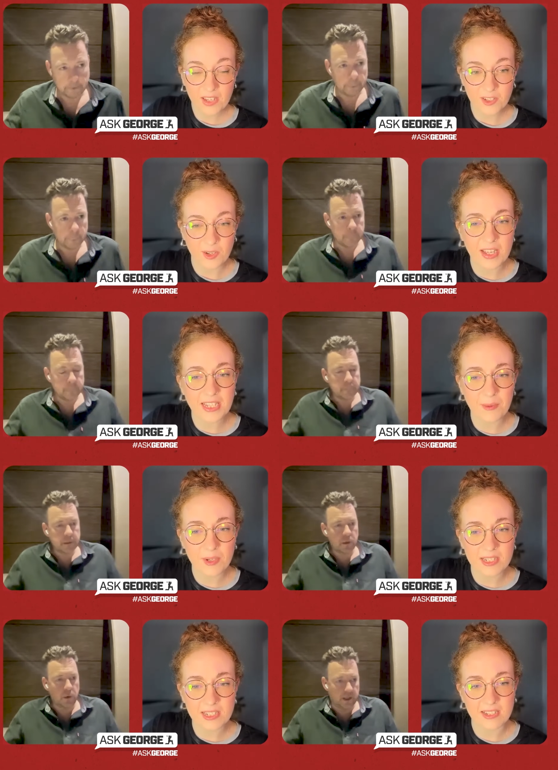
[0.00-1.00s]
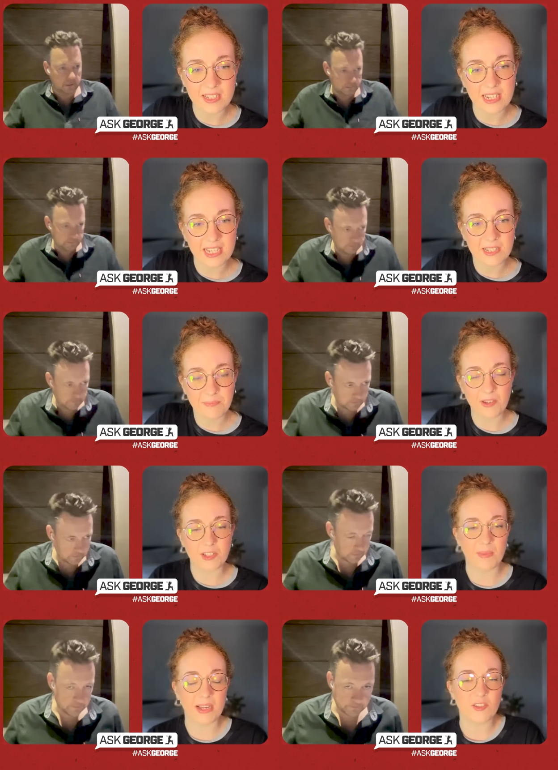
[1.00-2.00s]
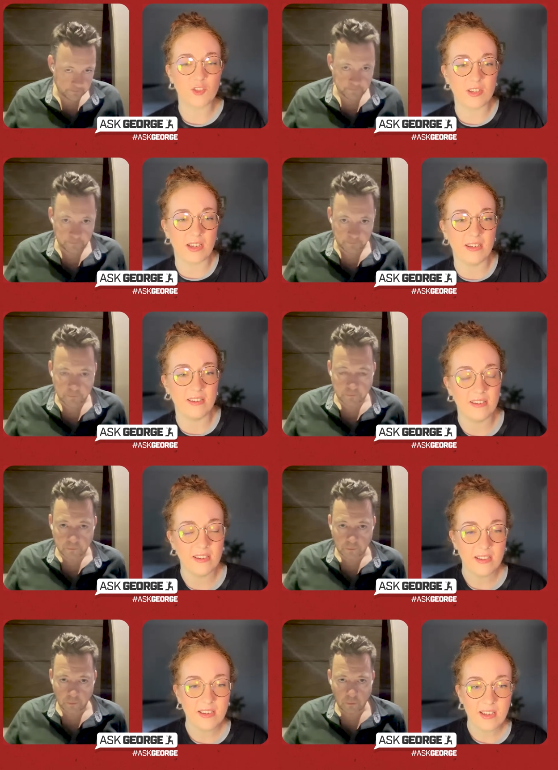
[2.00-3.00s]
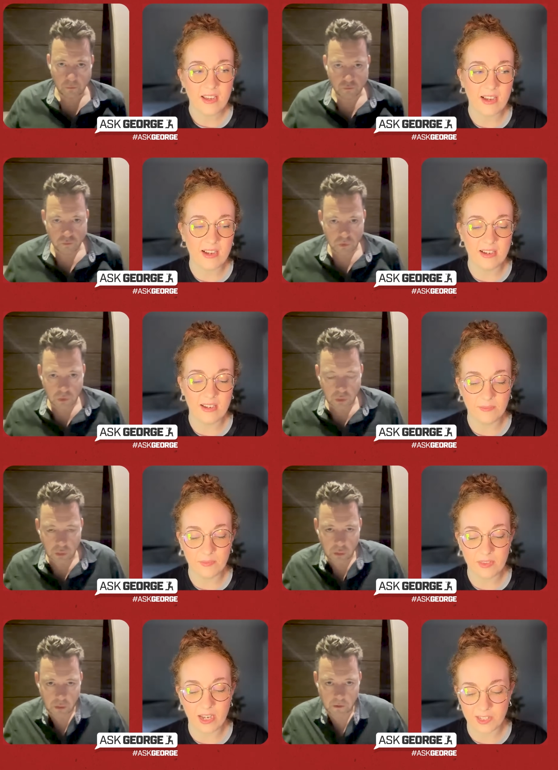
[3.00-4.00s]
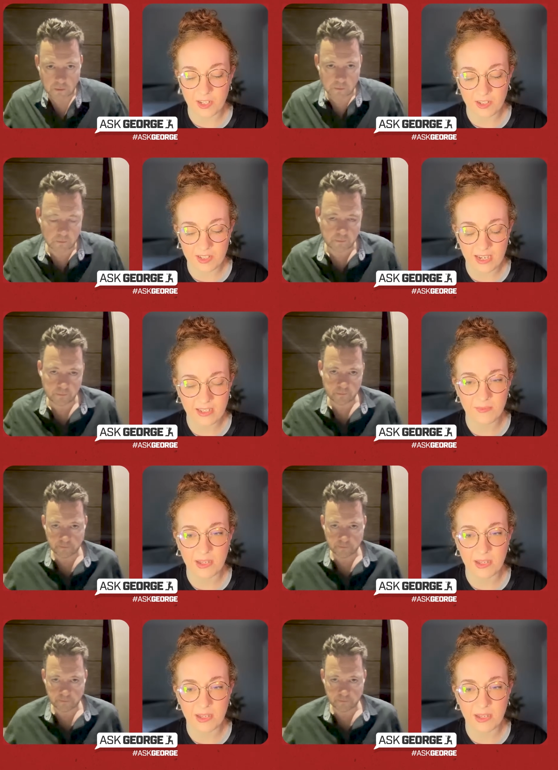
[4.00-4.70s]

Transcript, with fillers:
Speaker 1: So I think they were discussing well, post match and uh, Nasser Hussain